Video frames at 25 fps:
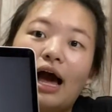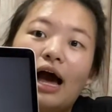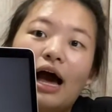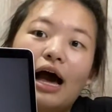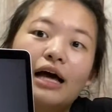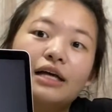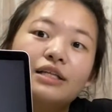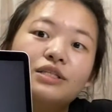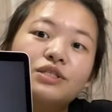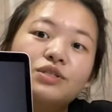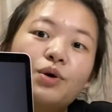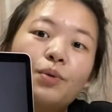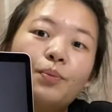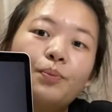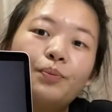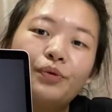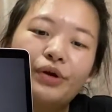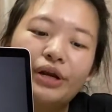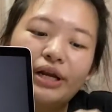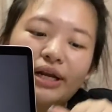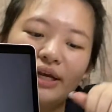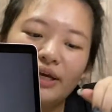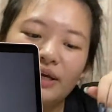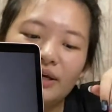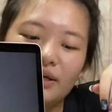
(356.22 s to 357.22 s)
So
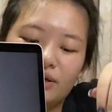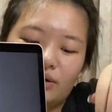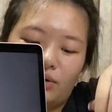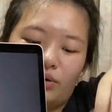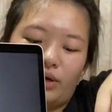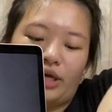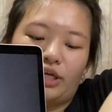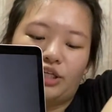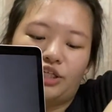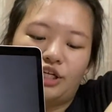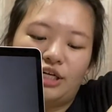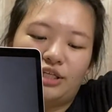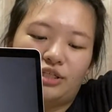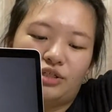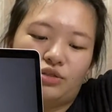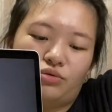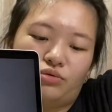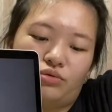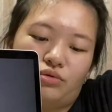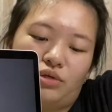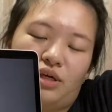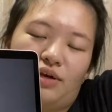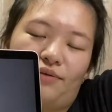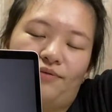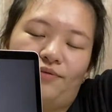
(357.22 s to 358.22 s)
pretty. Okay, just to
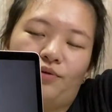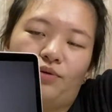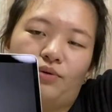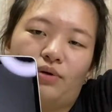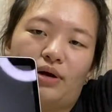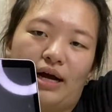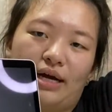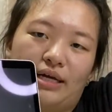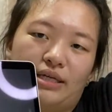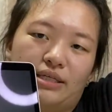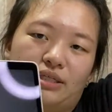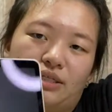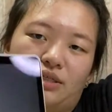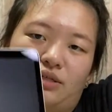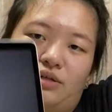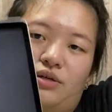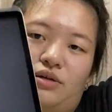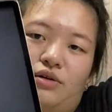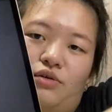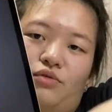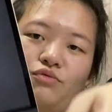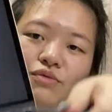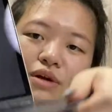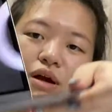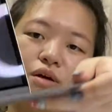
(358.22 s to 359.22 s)
give you guys a
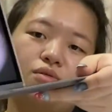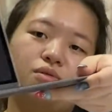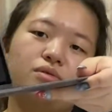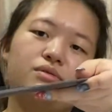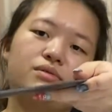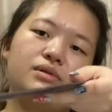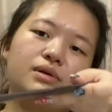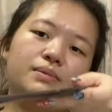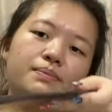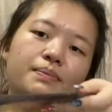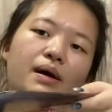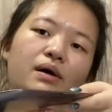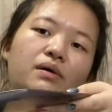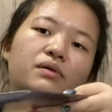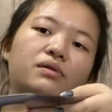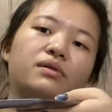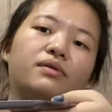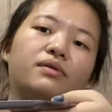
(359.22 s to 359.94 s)
roundabout of